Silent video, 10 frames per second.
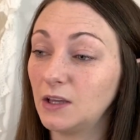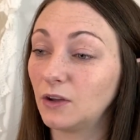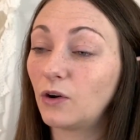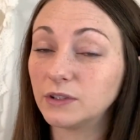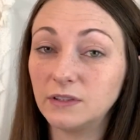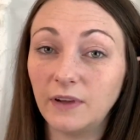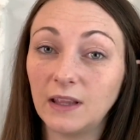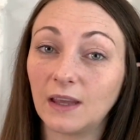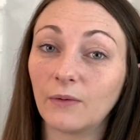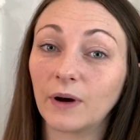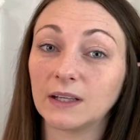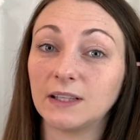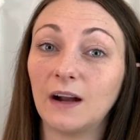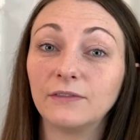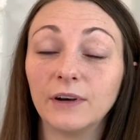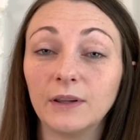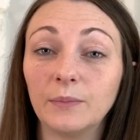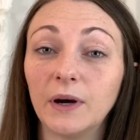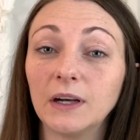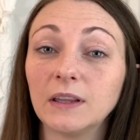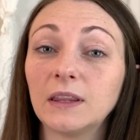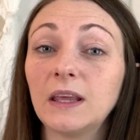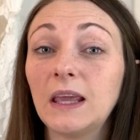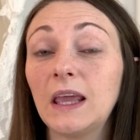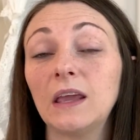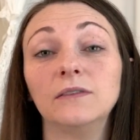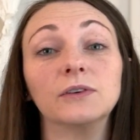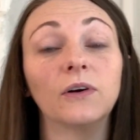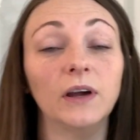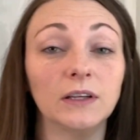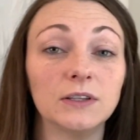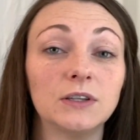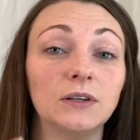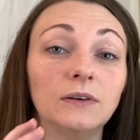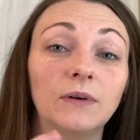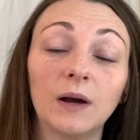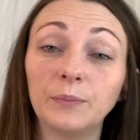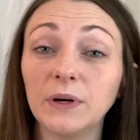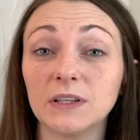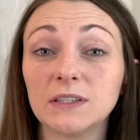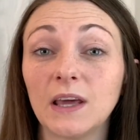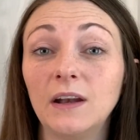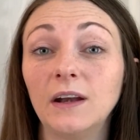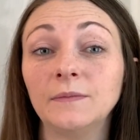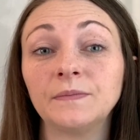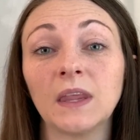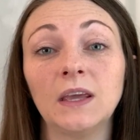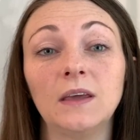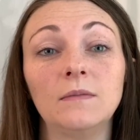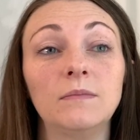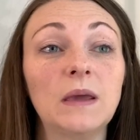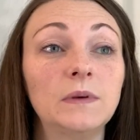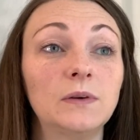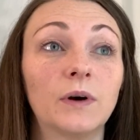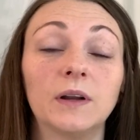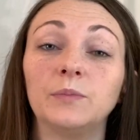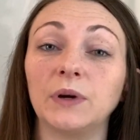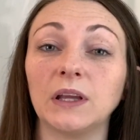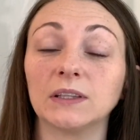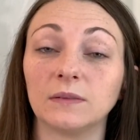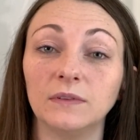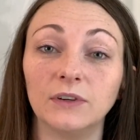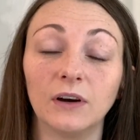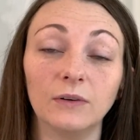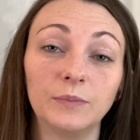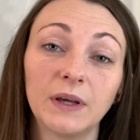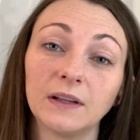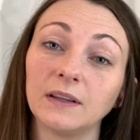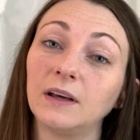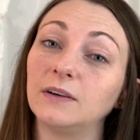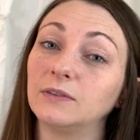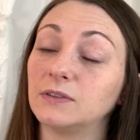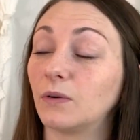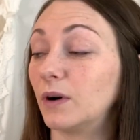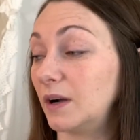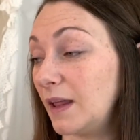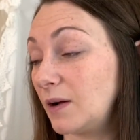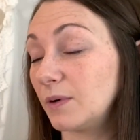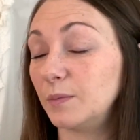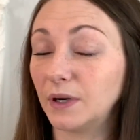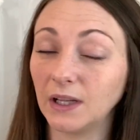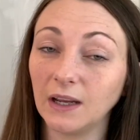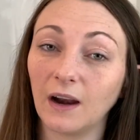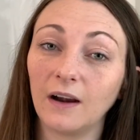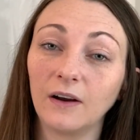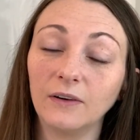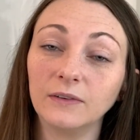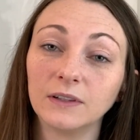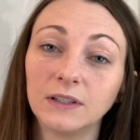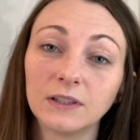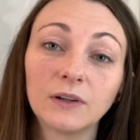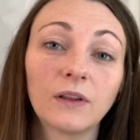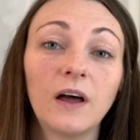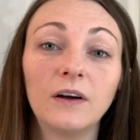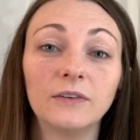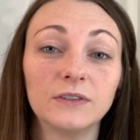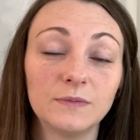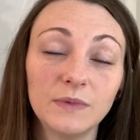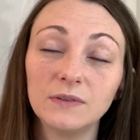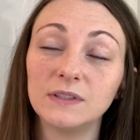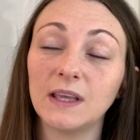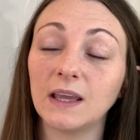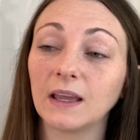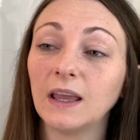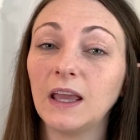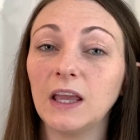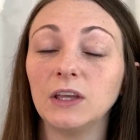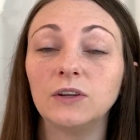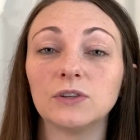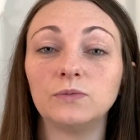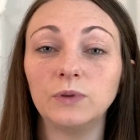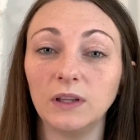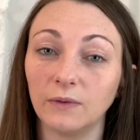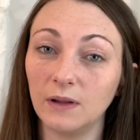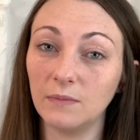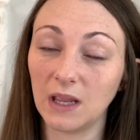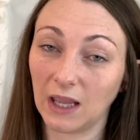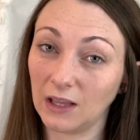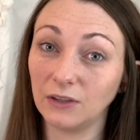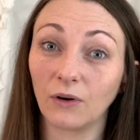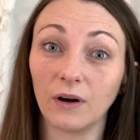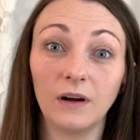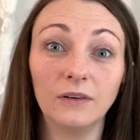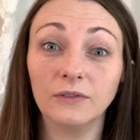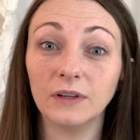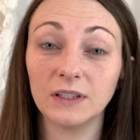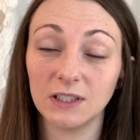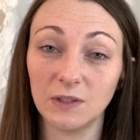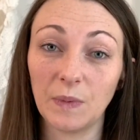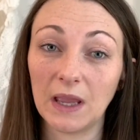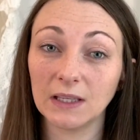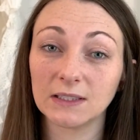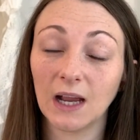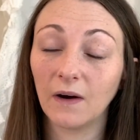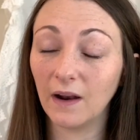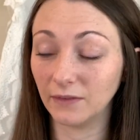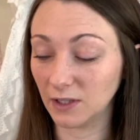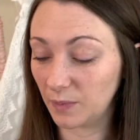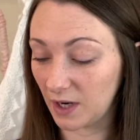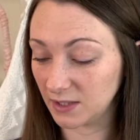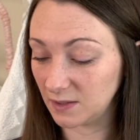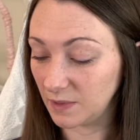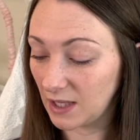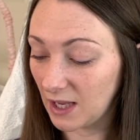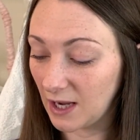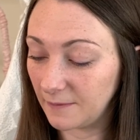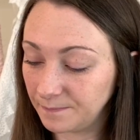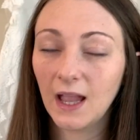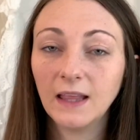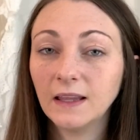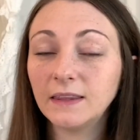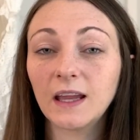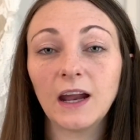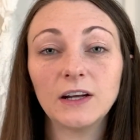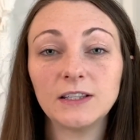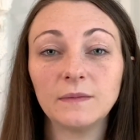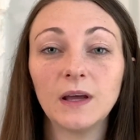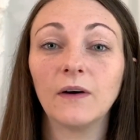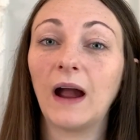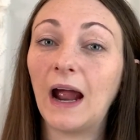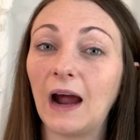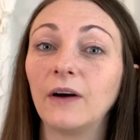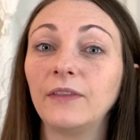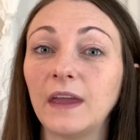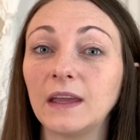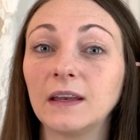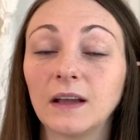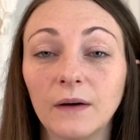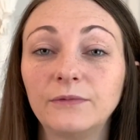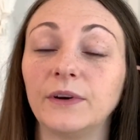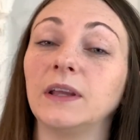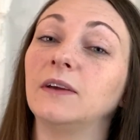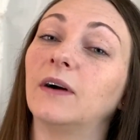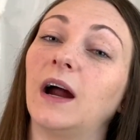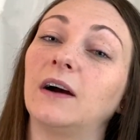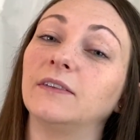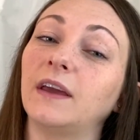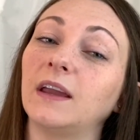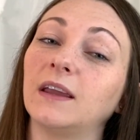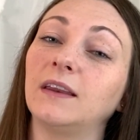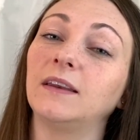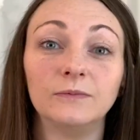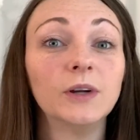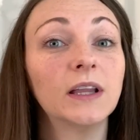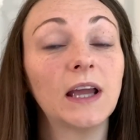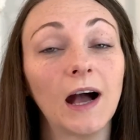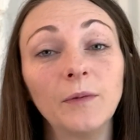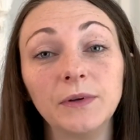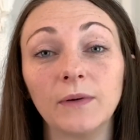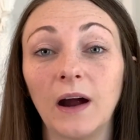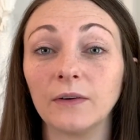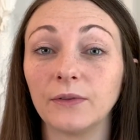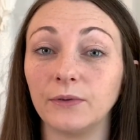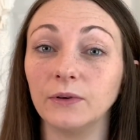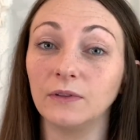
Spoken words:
cultivate that works out for the birth. If you're going to a birth center, maybe you want to bring some of your own pillows, or like we're bringing our own clothes, music. You just really want to make it your own space, however you possibly can. And let the care team know how they can comfort you, how they can really help you out through